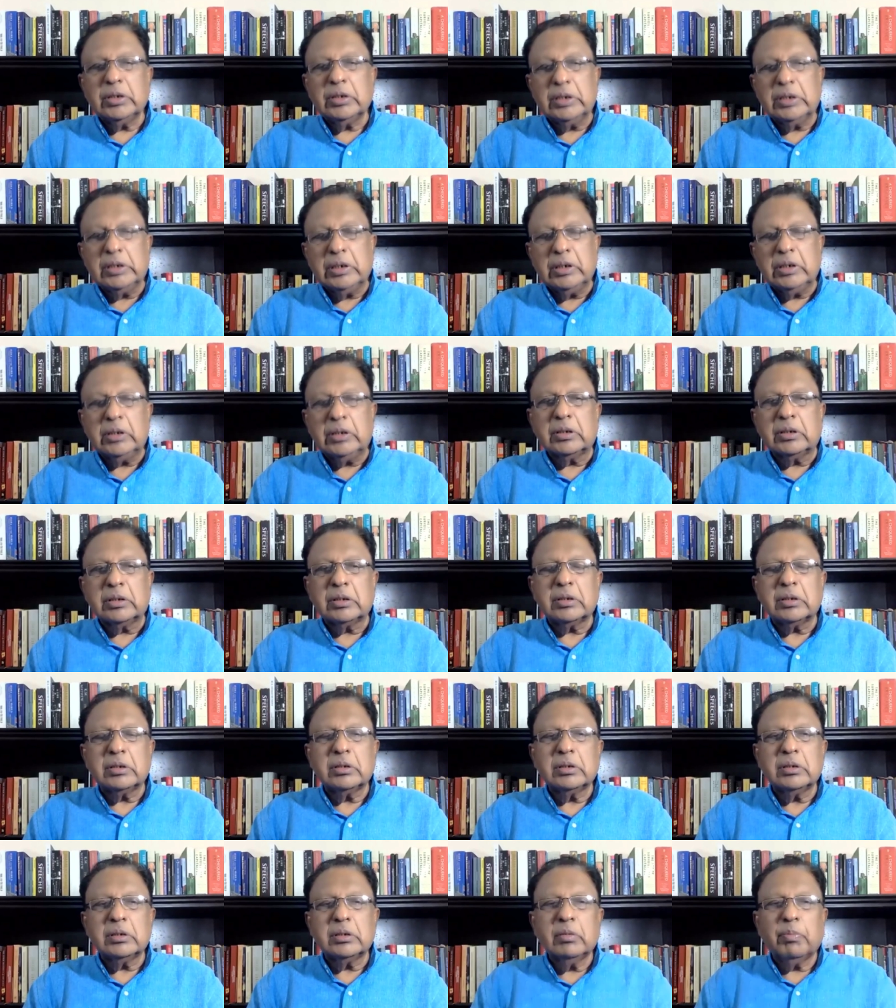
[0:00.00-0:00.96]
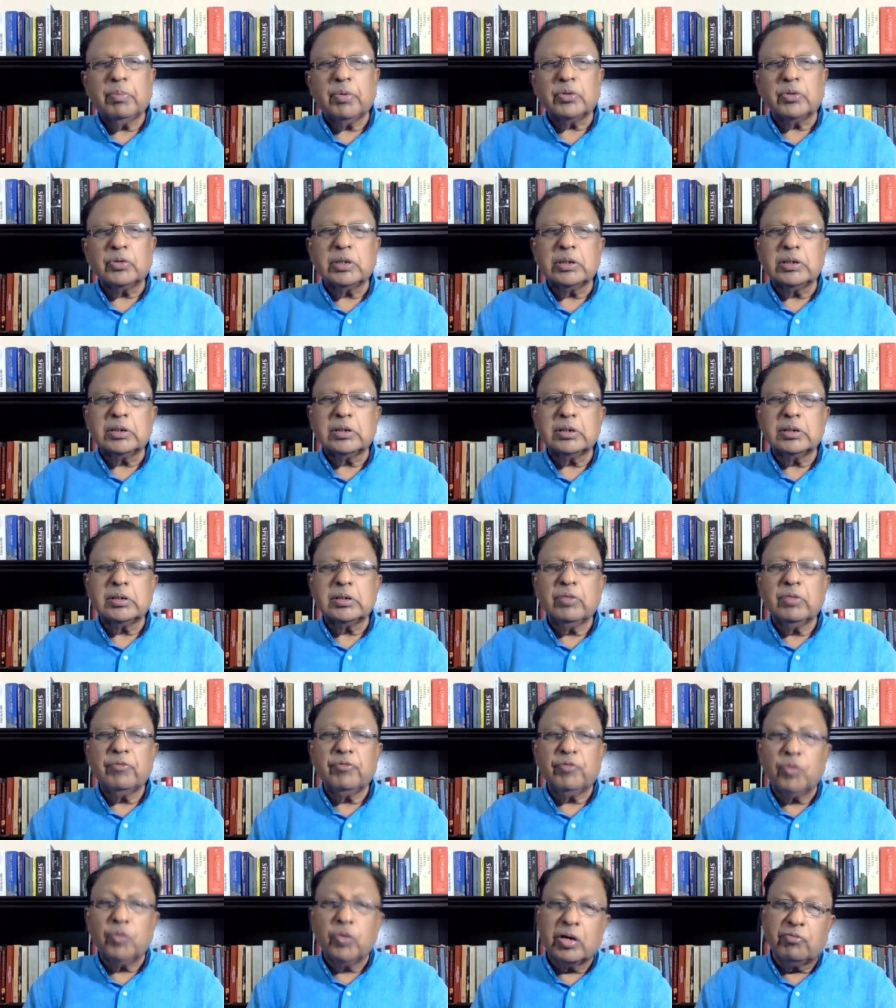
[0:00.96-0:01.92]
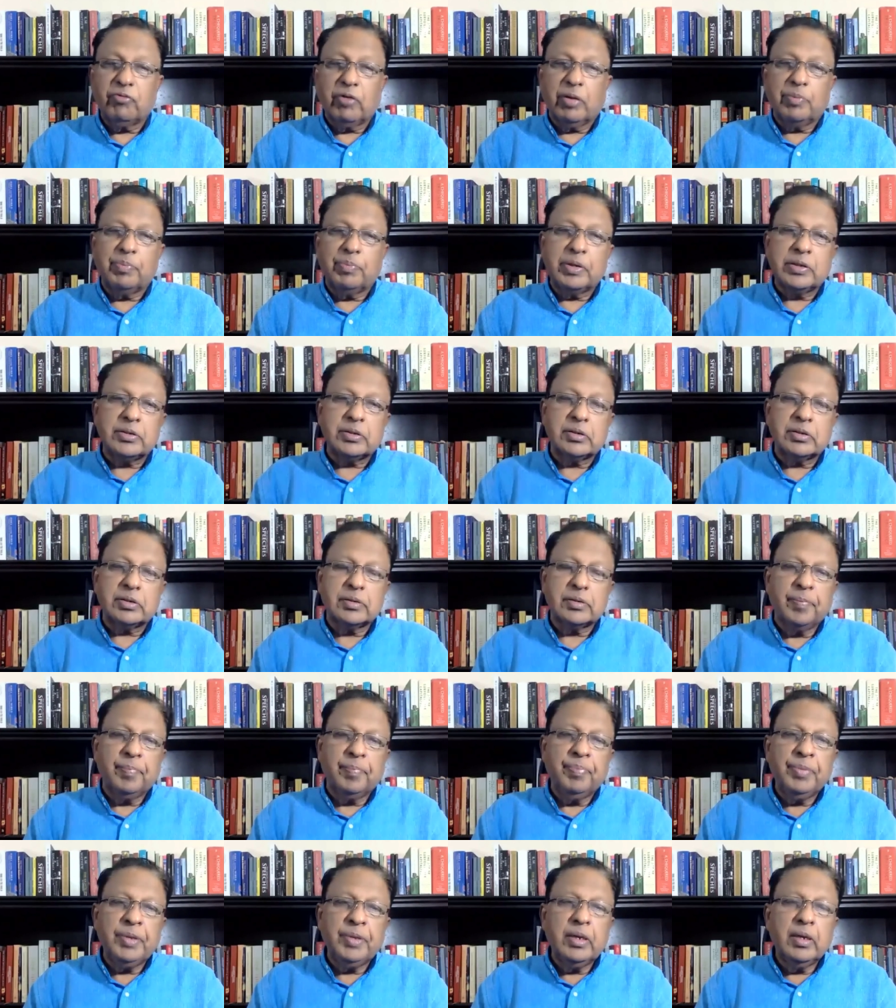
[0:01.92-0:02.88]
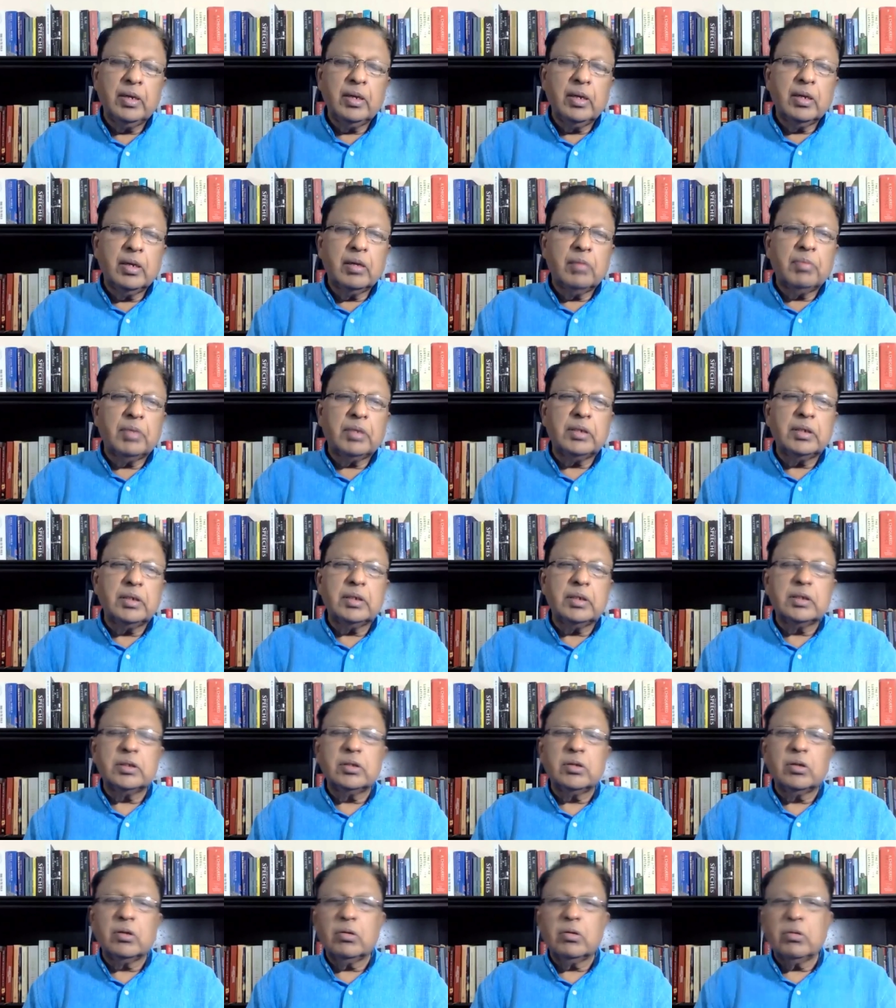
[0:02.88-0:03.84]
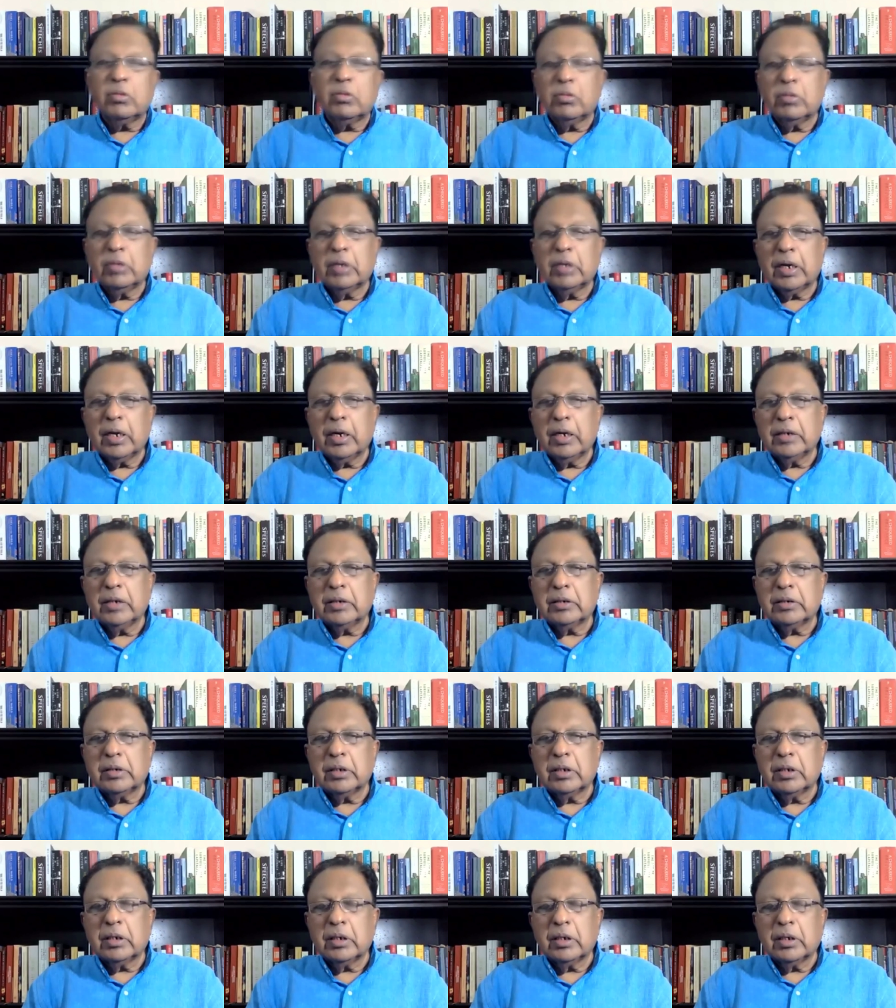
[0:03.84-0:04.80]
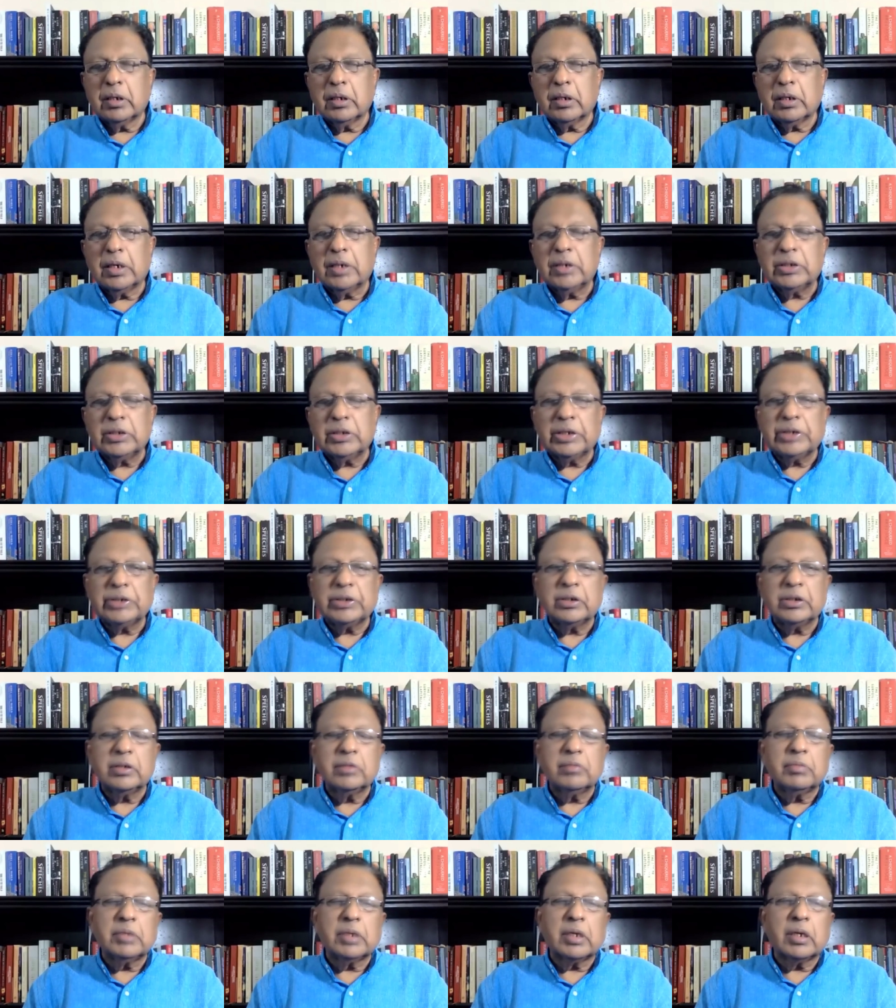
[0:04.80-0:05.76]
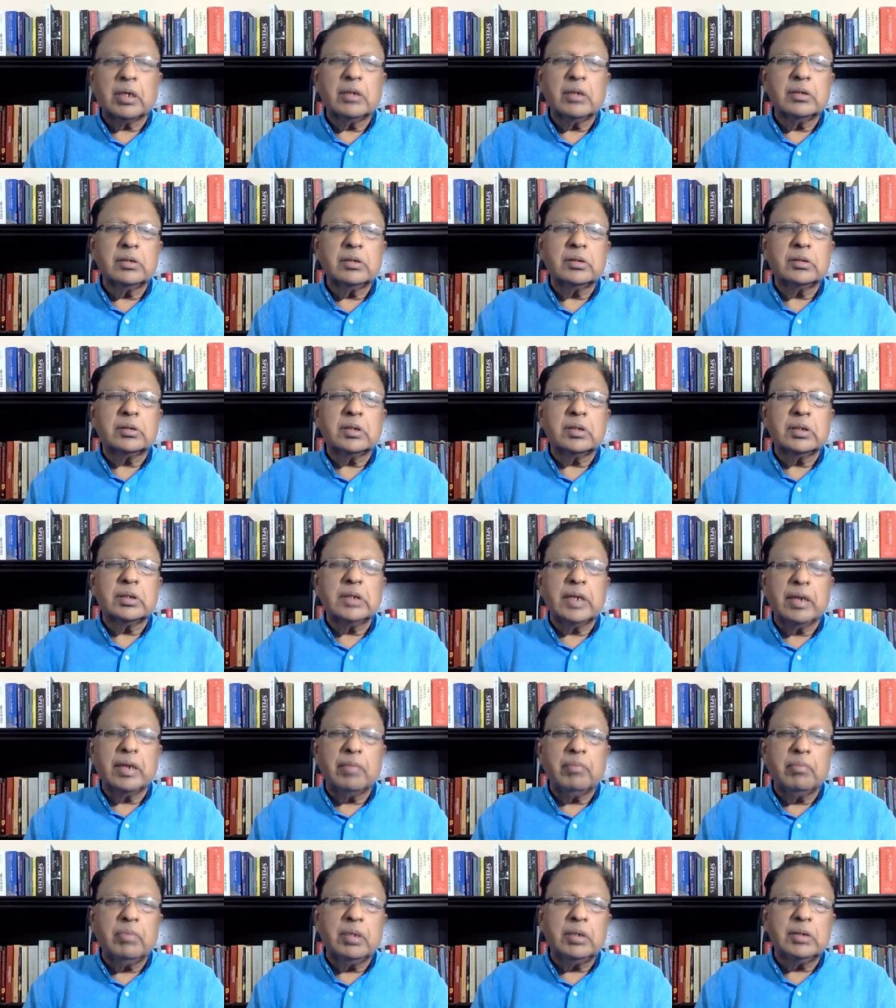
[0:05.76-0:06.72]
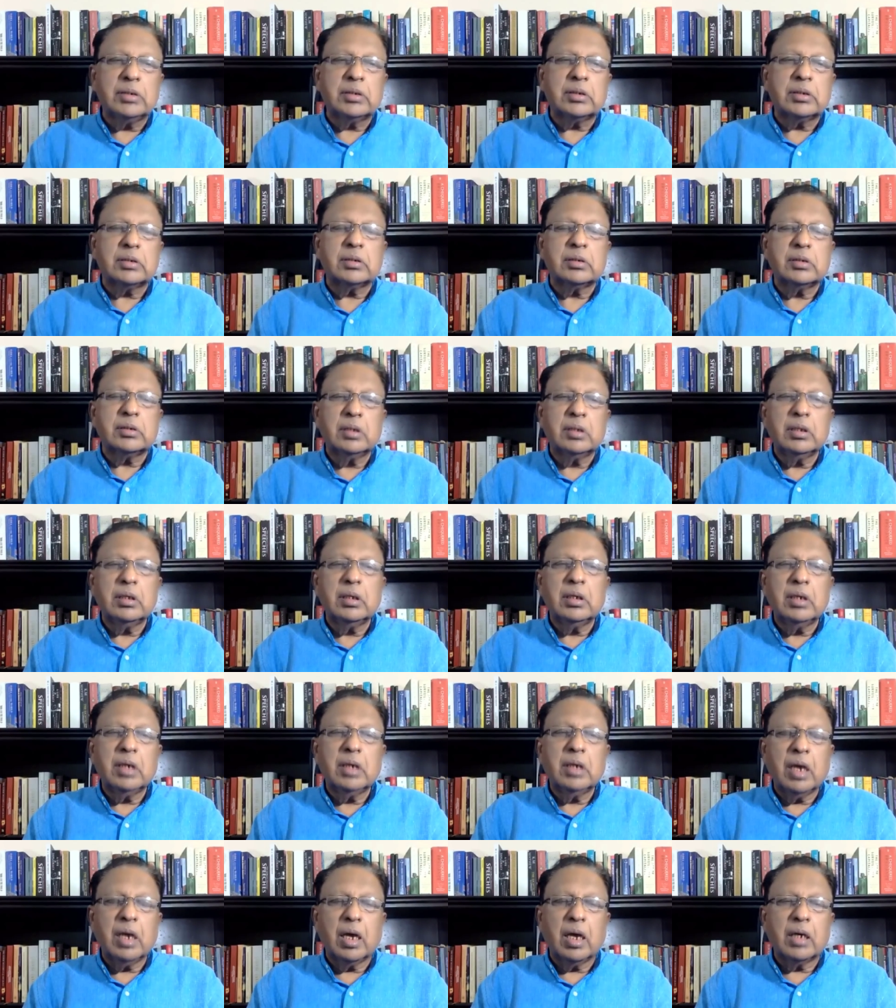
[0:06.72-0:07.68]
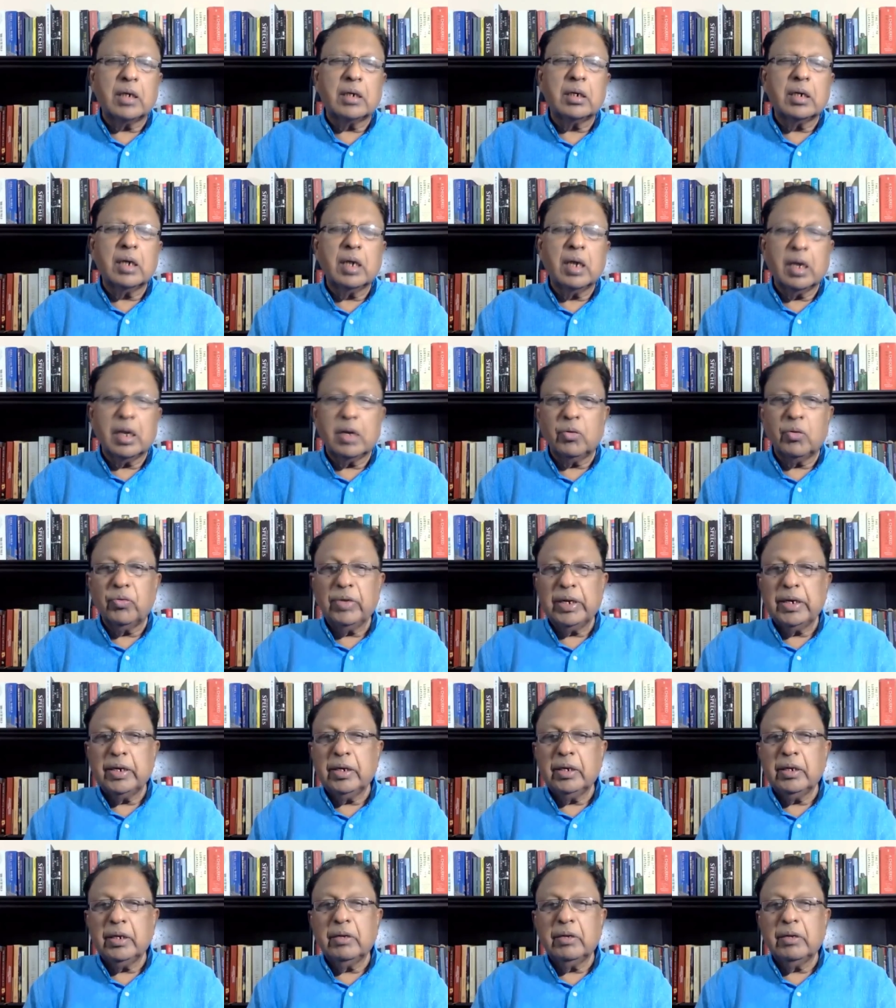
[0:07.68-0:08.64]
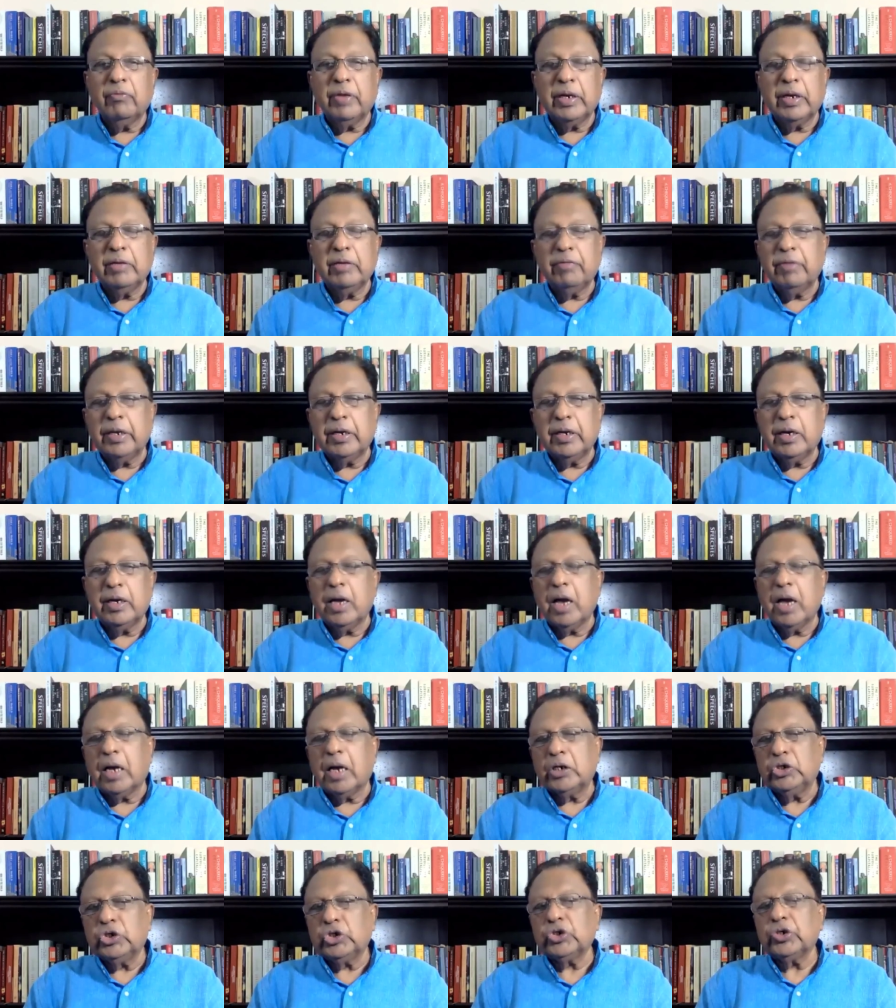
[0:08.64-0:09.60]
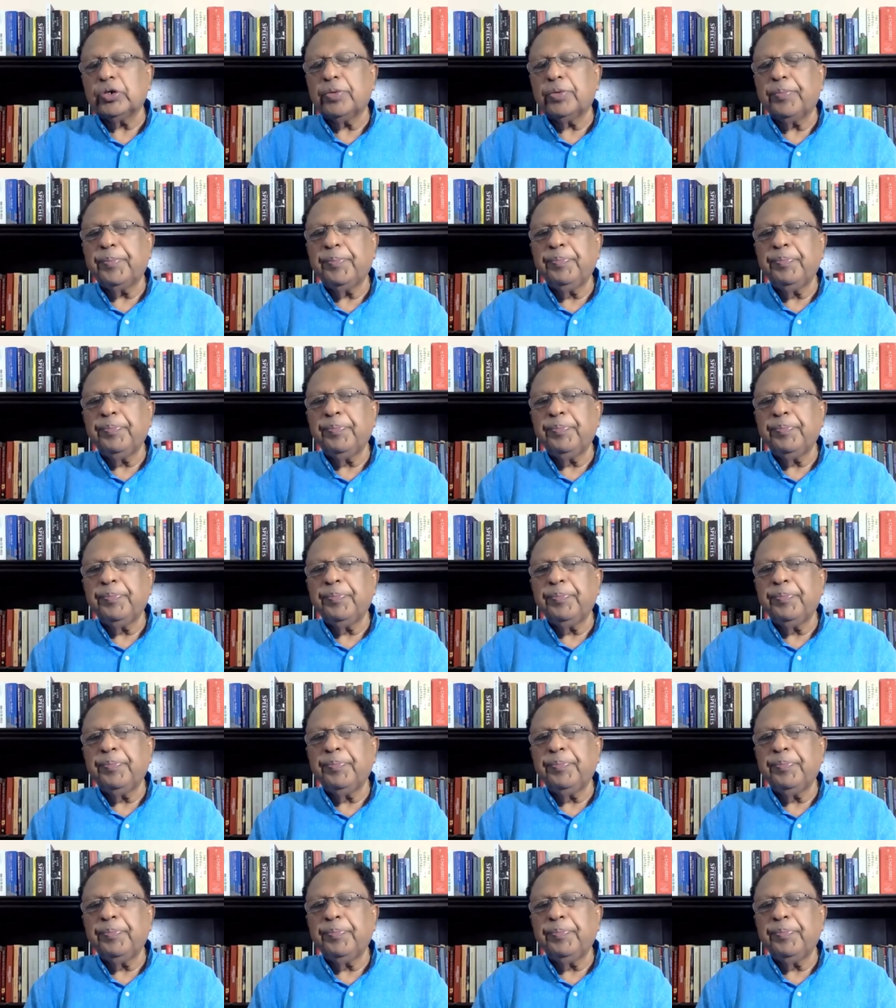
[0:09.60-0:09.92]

cities possess fewer weapons. But there is no great uh, concession because the numbers are, are very, very, very large.